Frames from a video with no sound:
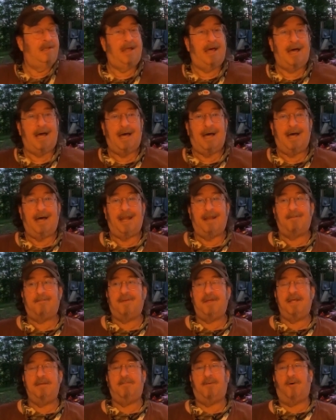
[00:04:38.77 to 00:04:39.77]
a lot of
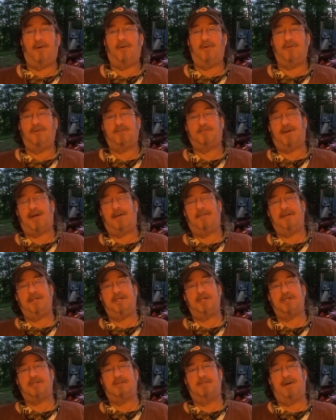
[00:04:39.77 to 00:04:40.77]
people, probably
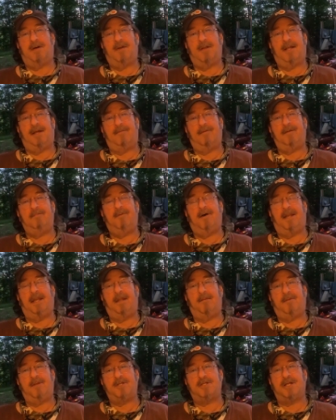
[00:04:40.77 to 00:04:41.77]
just about
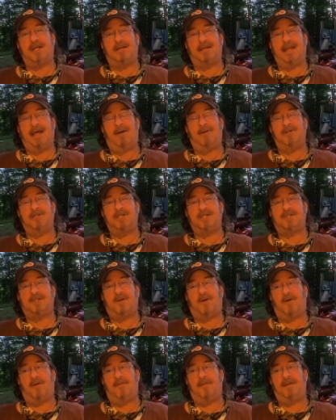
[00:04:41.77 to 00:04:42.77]
everybody, if you shut down
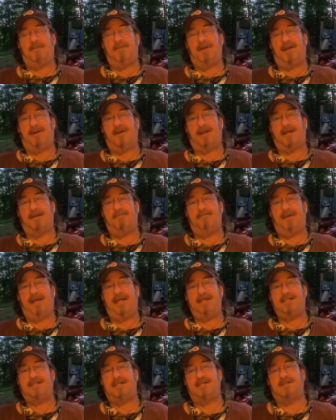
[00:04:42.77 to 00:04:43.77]
just all the American
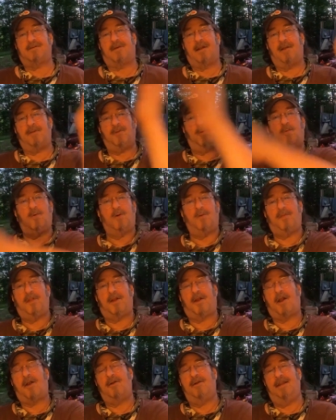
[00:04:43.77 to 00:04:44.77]
bases around the world
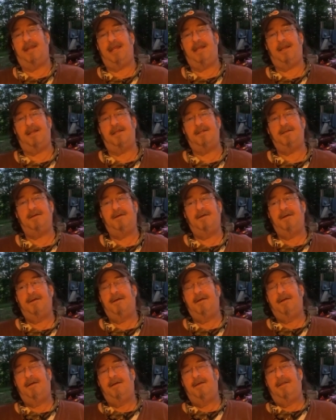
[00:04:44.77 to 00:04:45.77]
that aren't needed.
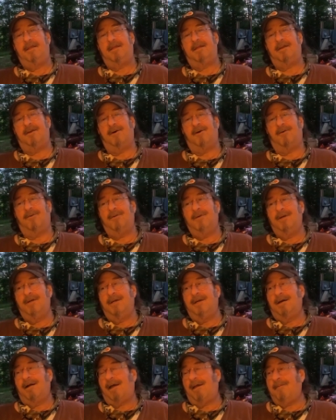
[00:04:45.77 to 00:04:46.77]
You know,
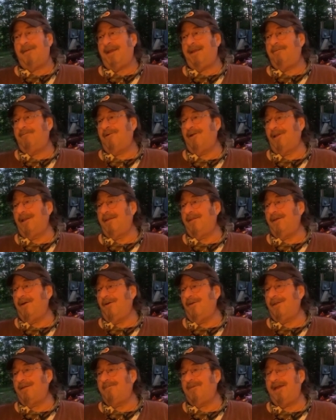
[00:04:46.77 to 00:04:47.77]
I mean, really the
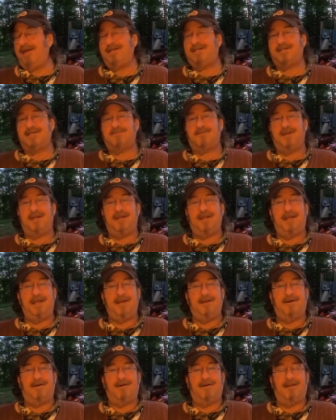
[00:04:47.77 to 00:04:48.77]
only bases we
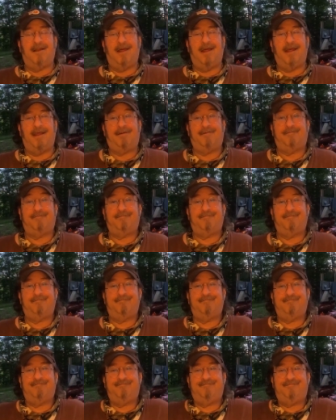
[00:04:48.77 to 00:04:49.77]
need are like
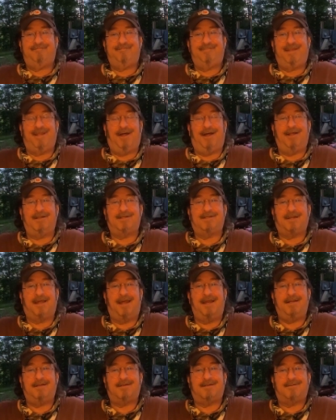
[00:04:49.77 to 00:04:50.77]
United
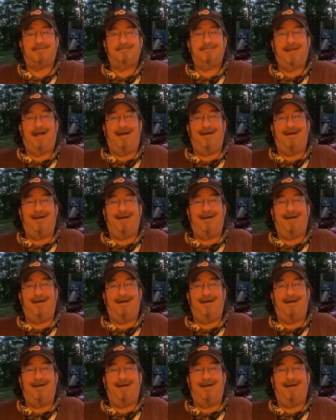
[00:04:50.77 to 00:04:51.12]
States.